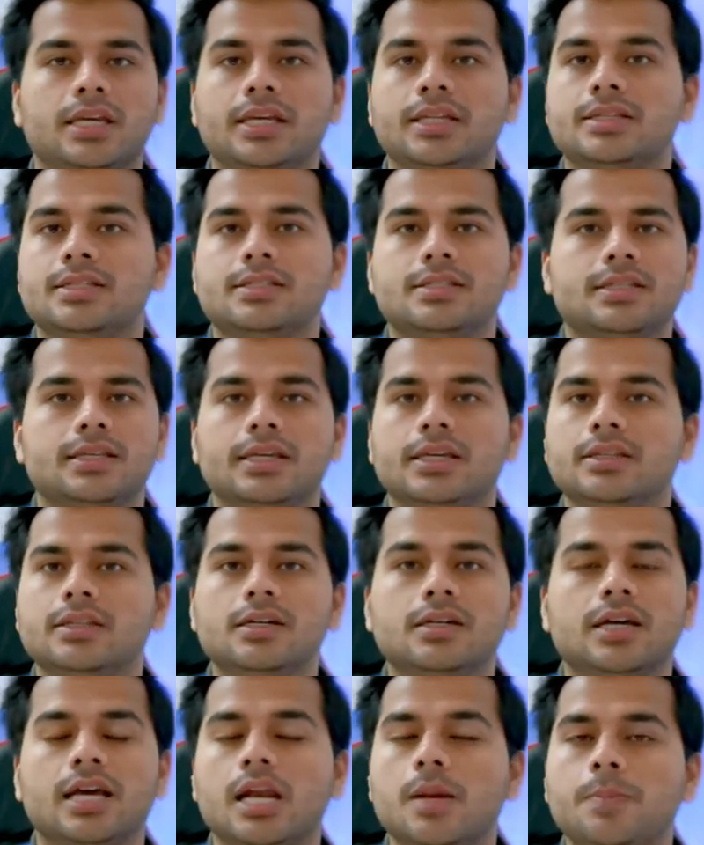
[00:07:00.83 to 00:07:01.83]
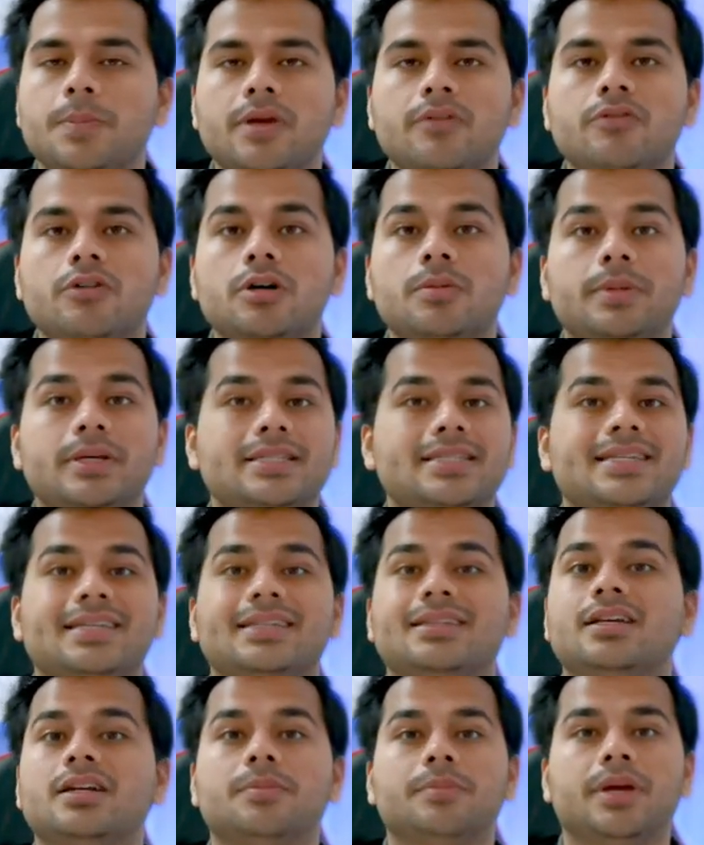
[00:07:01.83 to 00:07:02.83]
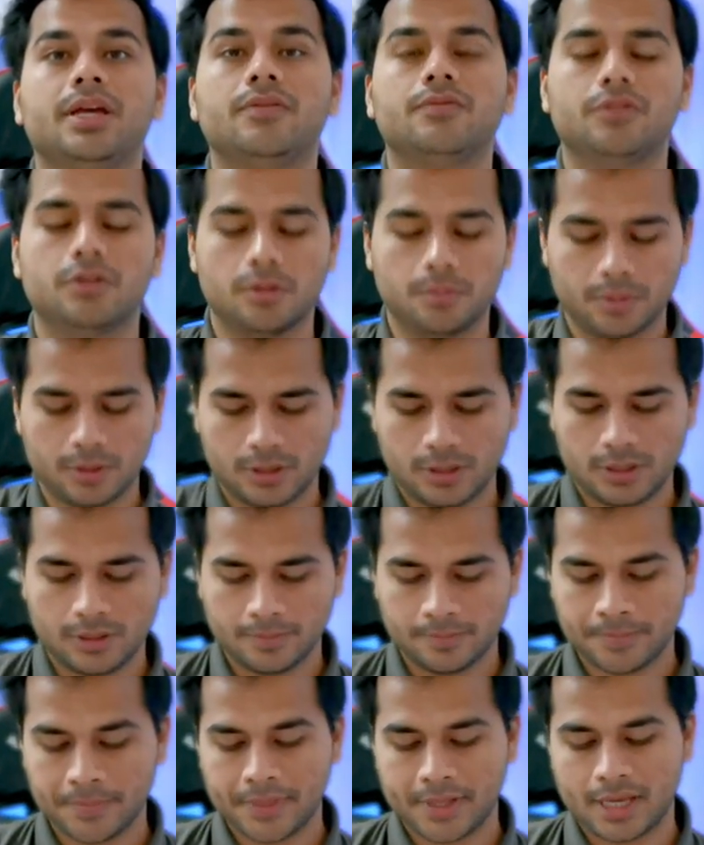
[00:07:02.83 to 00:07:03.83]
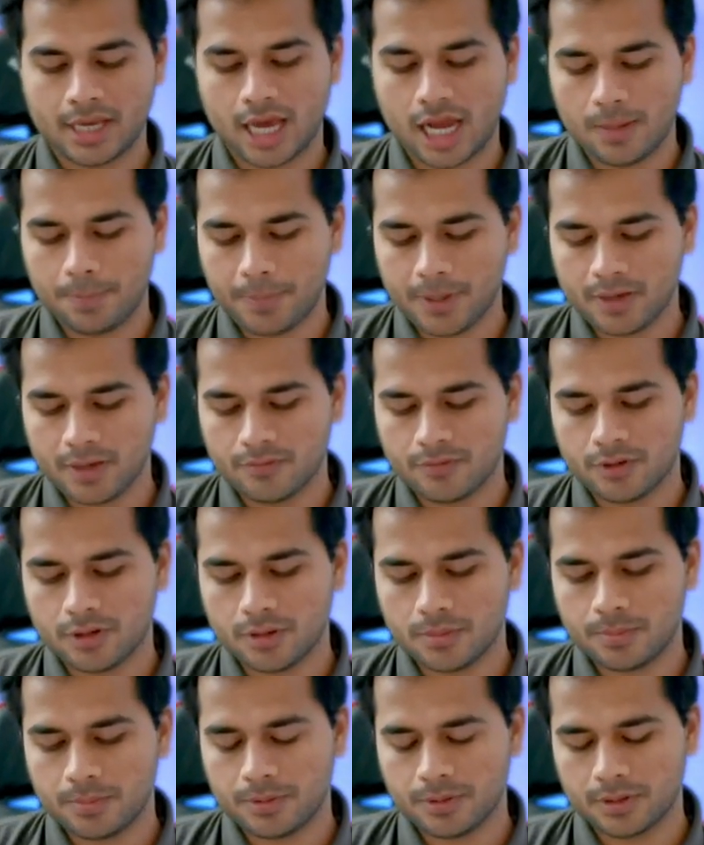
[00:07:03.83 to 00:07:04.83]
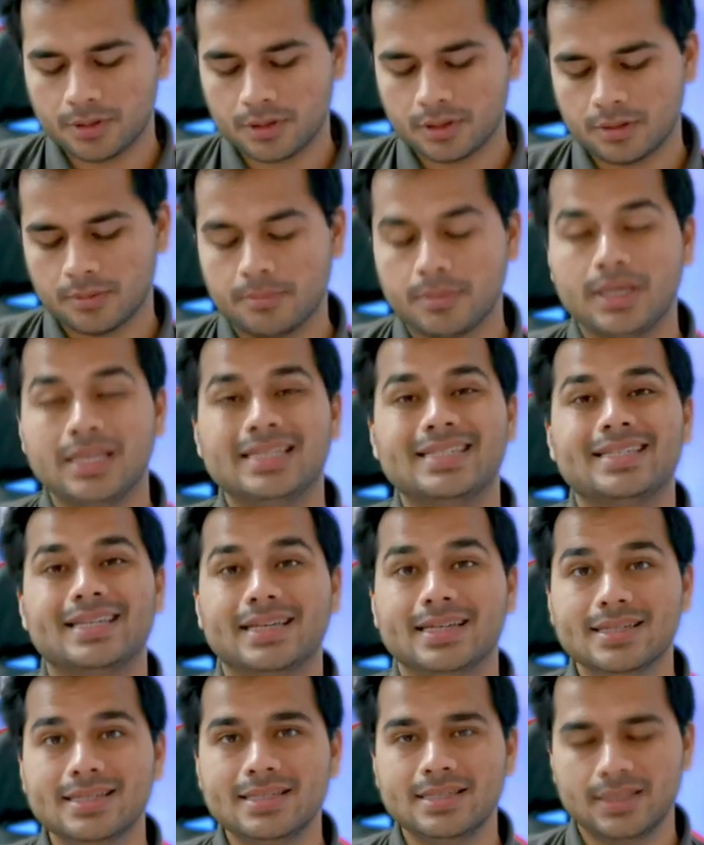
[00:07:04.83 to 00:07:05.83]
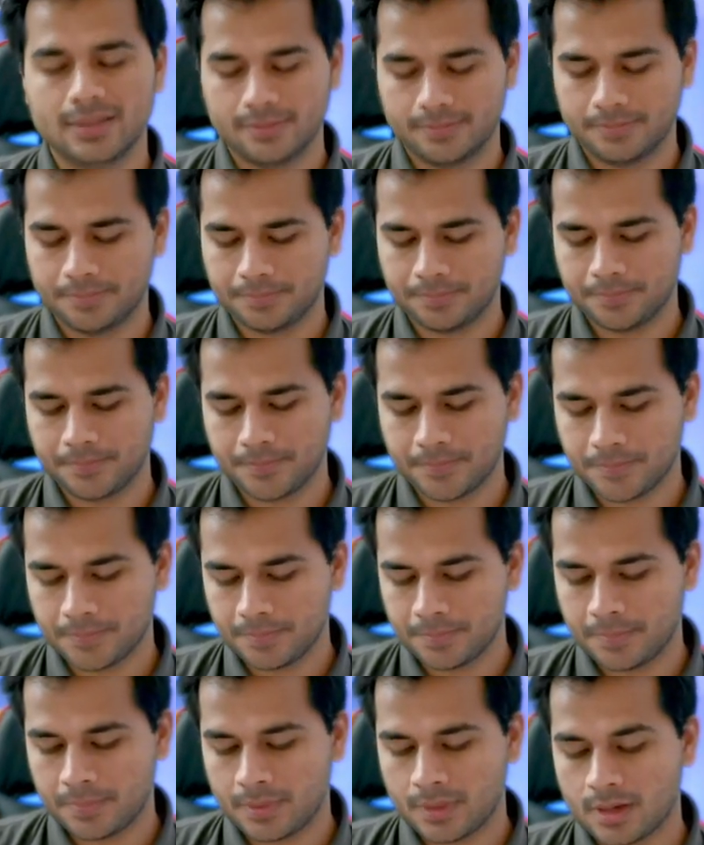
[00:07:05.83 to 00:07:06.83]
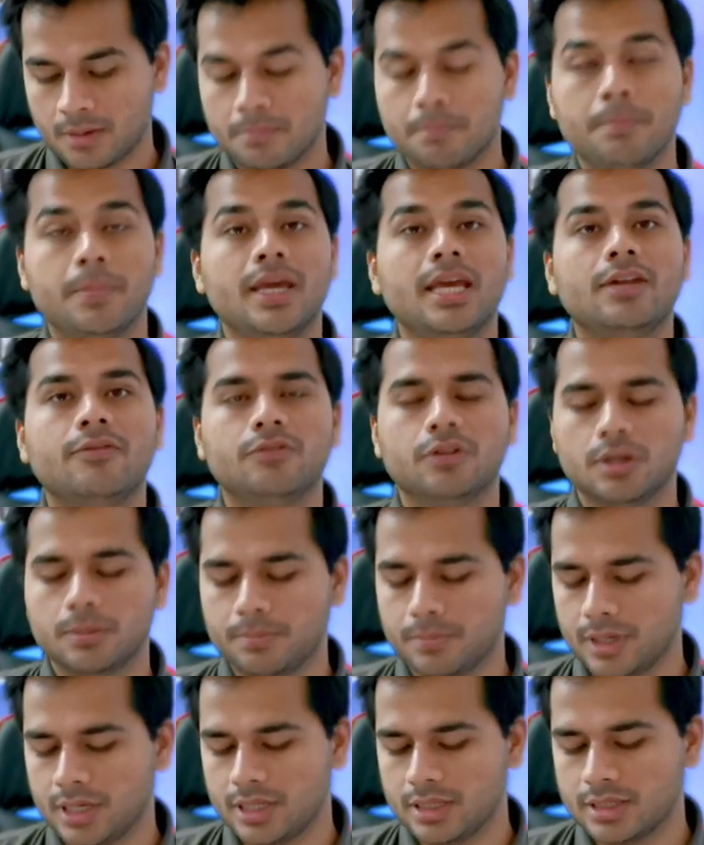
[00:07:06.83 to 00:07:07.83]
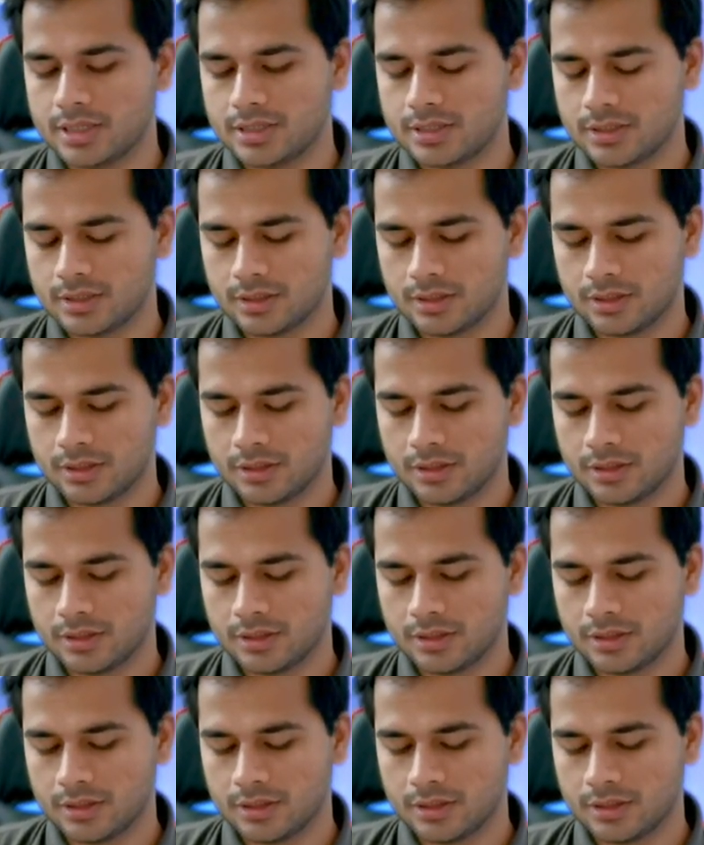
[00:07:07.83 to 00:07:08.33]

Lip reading: It's either a helping verb, it's either a main verb. Helping verb means is, main verb means